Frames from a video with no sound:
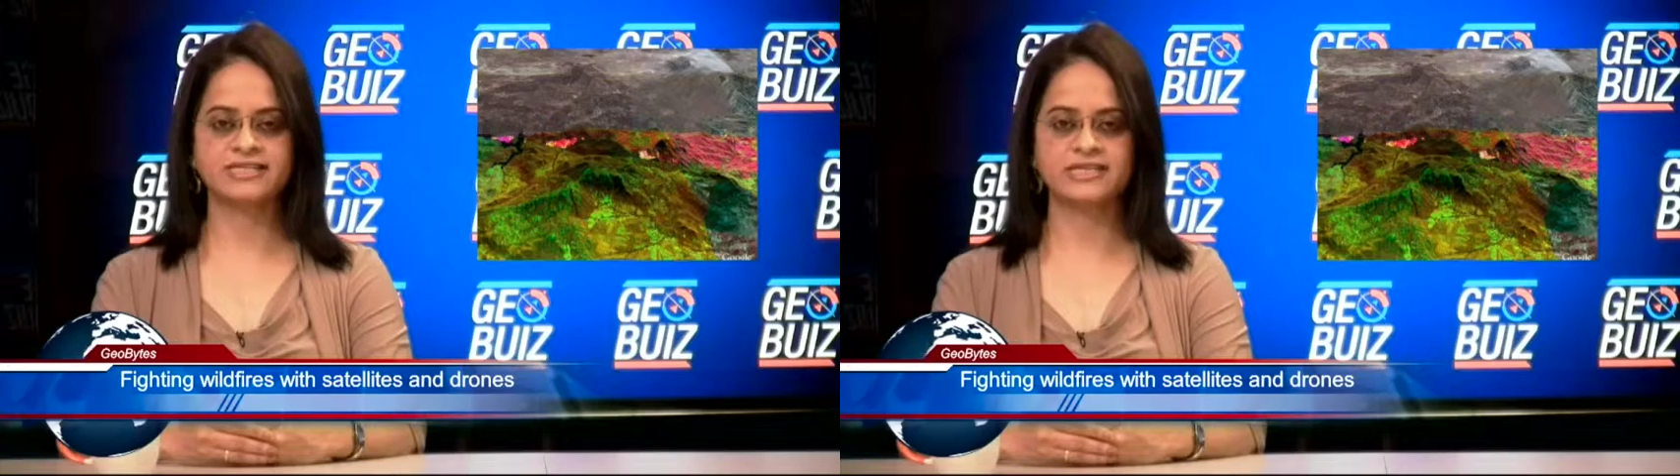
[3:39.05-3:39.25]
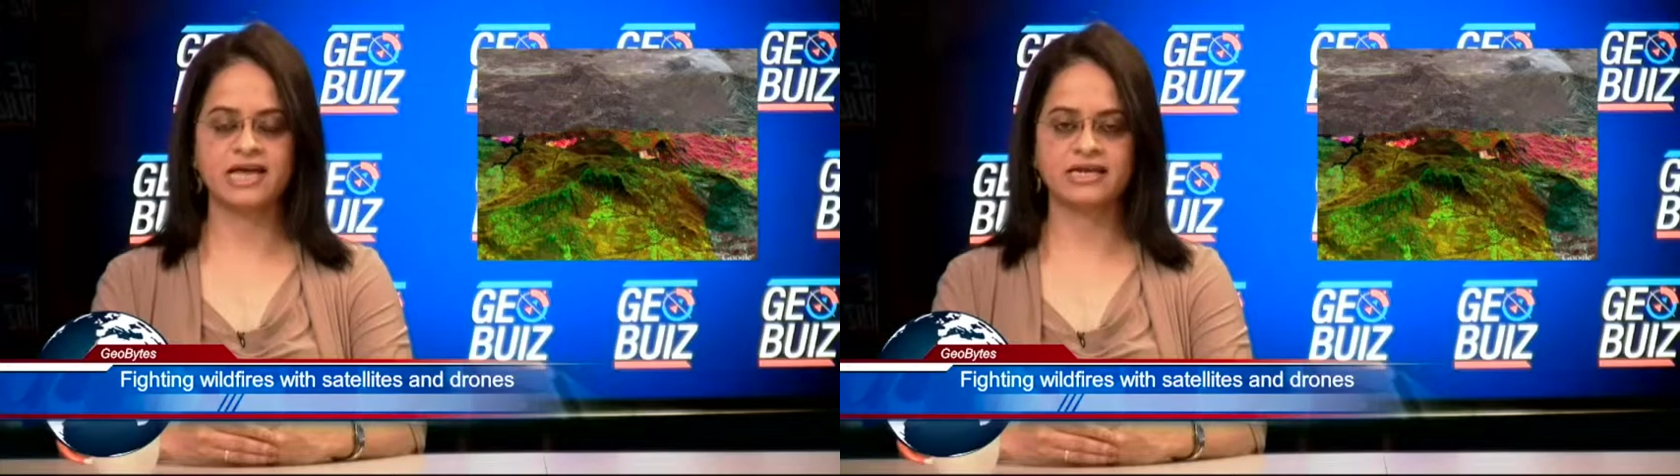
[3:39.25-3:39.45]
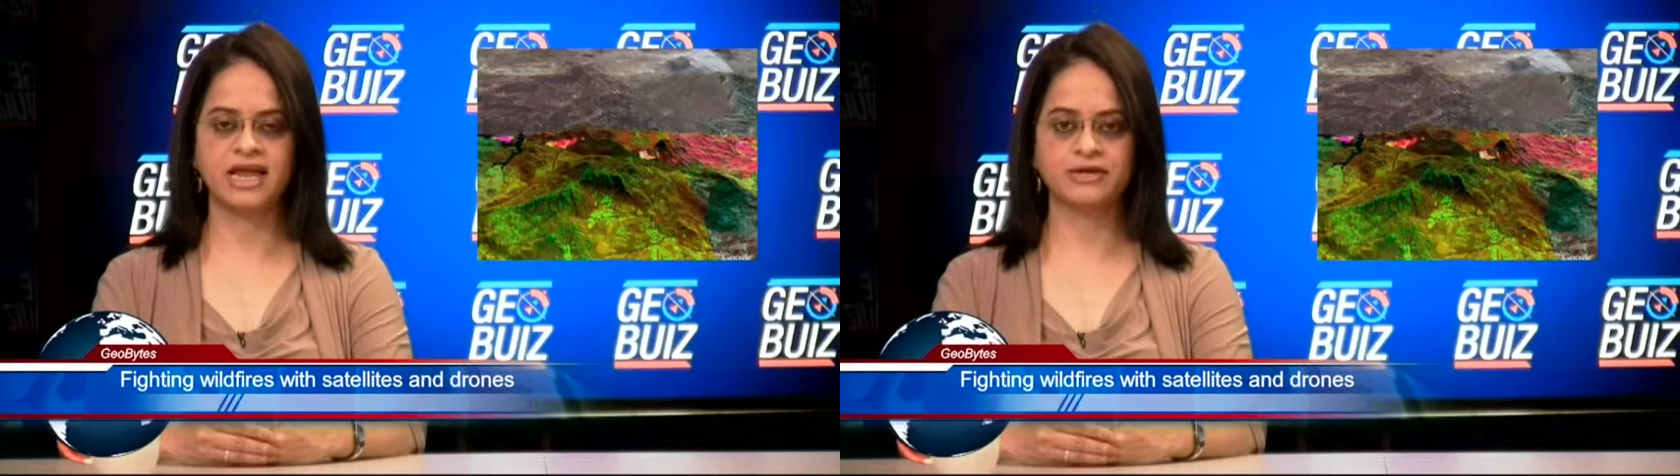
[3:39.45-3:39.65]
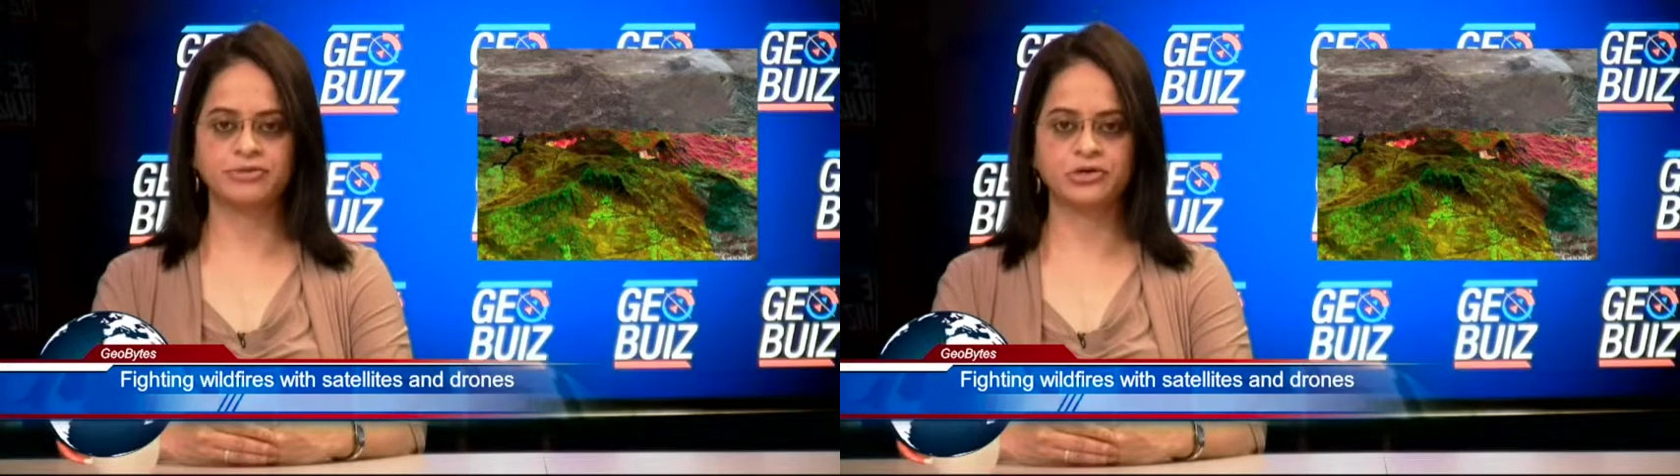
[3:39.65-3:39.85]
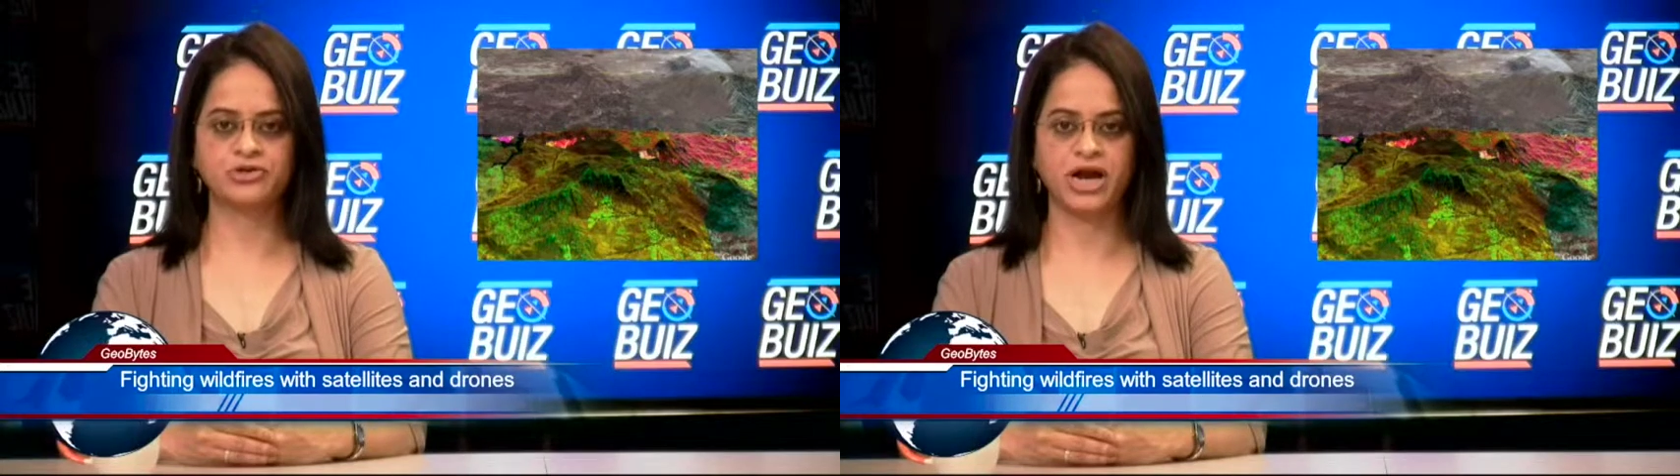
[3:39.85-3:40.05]
satellite
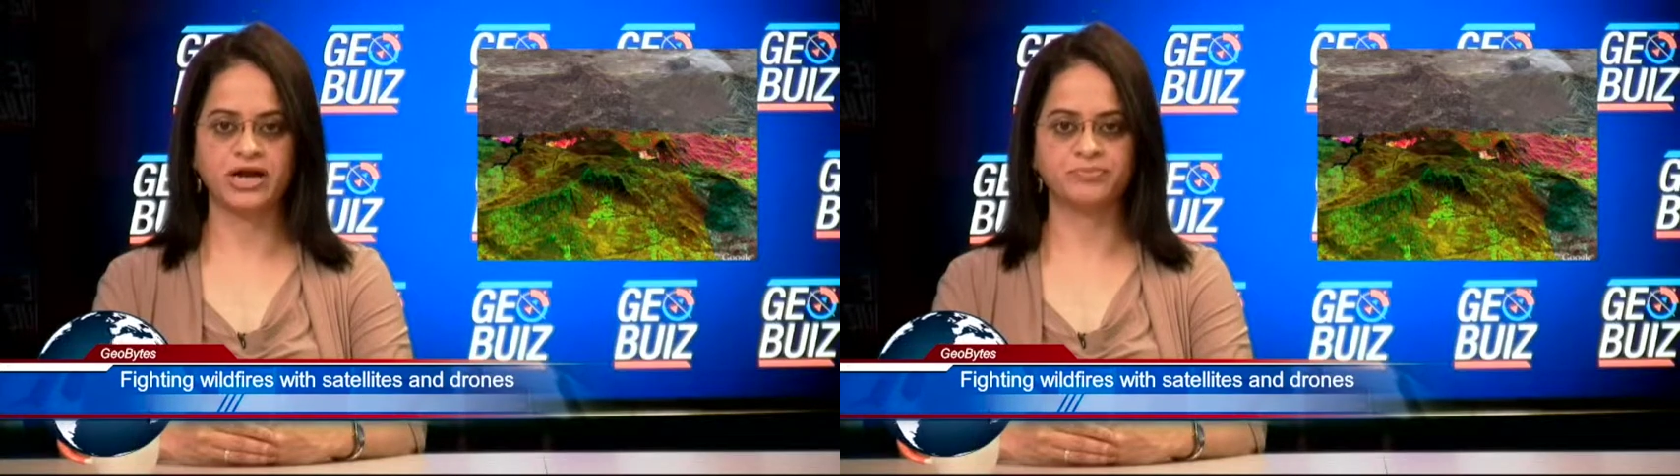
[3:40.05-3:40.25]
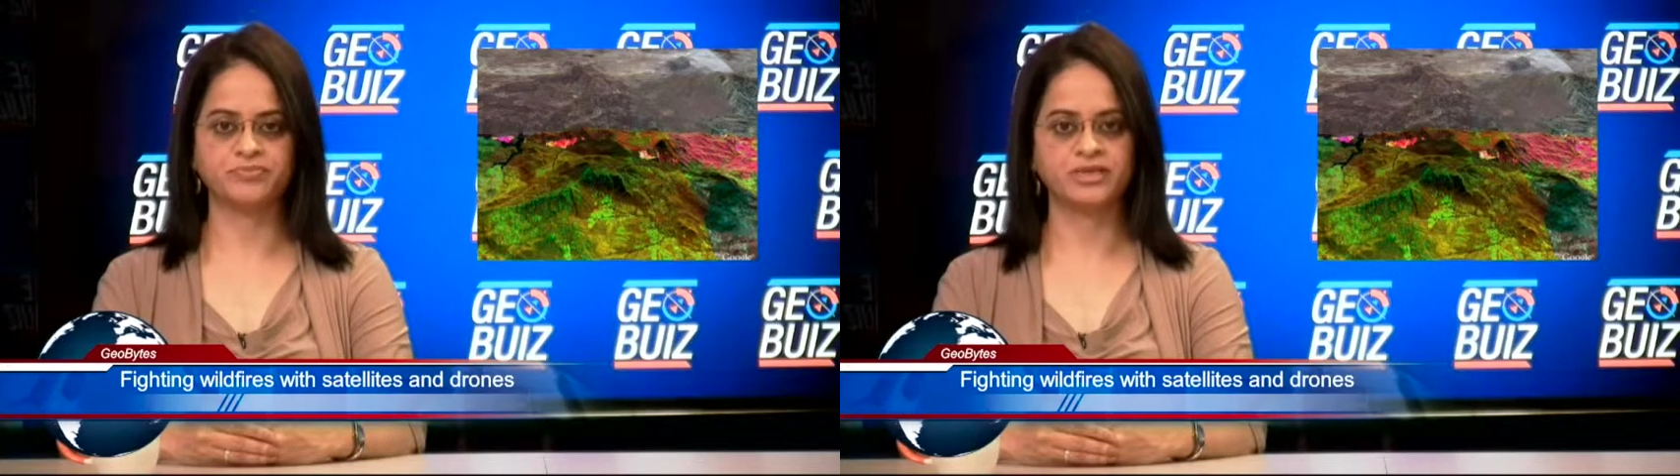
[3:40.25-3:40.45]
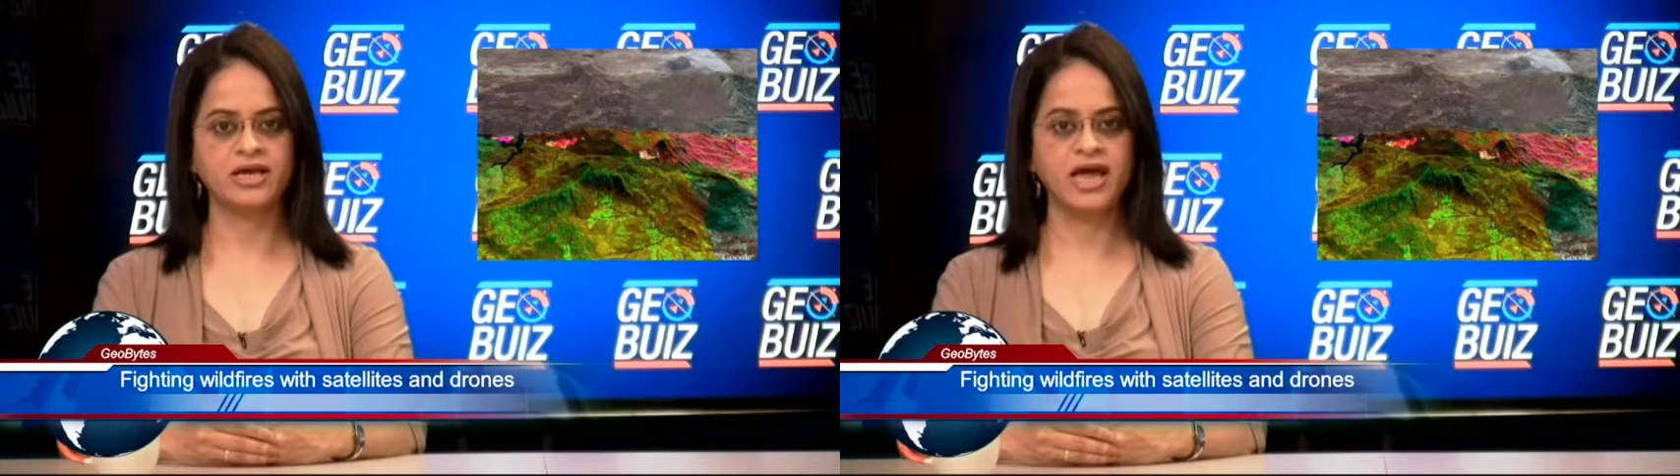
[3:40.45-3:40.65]
program.